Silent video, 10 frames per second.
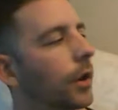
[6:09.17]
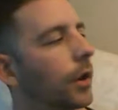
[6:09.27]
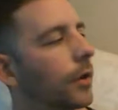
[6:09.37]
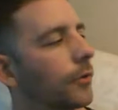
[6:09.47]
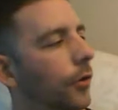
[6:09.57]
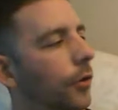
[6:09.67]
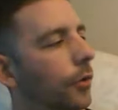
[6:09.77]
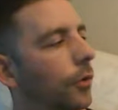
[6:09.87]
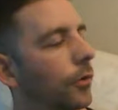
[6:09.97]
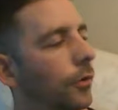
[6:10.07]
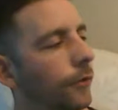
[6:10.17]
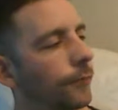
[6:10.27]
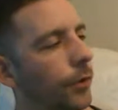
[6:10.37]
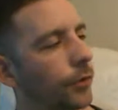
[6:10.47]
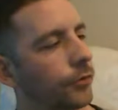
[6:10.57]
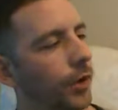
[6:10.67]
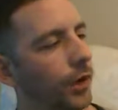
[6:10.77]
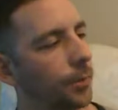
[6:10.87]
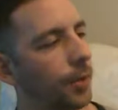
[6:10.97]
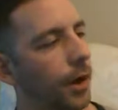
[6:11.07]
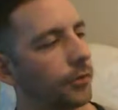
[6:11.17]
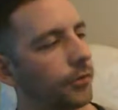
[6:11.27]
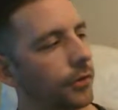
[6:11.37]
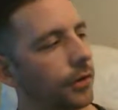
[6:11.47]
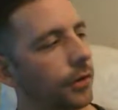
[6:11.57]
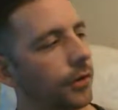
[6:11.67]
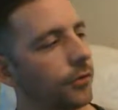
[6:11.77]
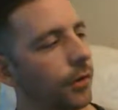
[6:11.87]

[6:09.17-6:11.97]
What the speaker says: So the first checkbox is